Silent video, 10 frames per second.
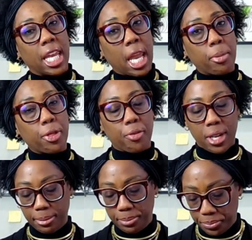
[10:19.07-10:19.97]
Number
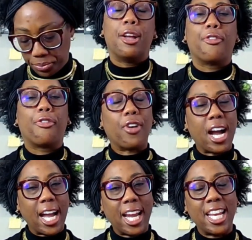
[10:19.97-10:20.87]
3,
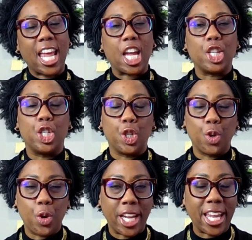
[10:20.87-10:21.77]
find a
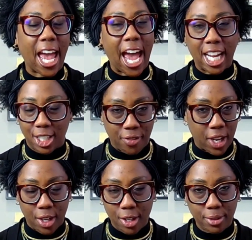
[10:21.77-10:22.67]
joy
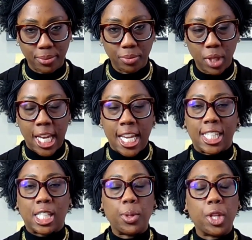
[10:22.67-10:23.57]
activator,
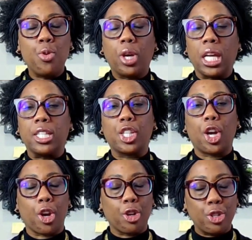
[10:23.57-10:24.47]
something you can
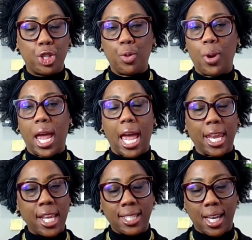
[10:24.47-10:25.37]
turn to at
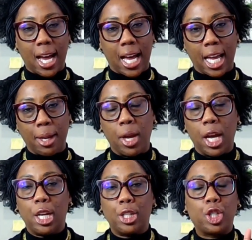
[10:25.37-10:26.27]
any time
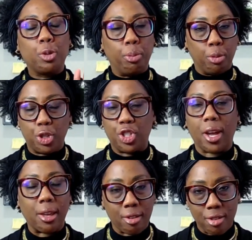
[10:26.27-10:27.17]
to boost
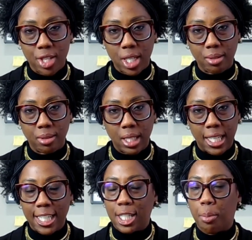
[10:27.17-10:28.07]
your energy,
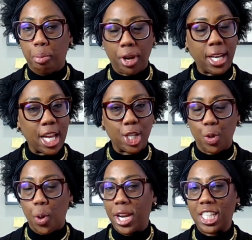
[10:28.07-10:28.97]
to bring that
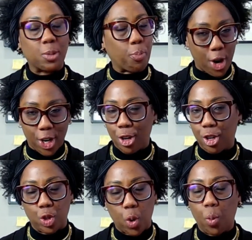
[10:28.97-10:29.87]
joy, to spark
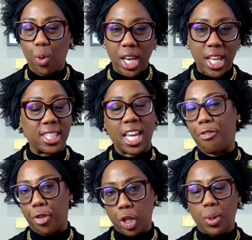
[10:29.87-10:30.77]
your joy. What is
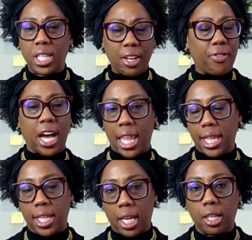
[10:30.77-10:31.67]
that for you? Identify
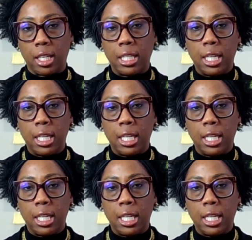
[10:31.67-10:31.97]
that thing.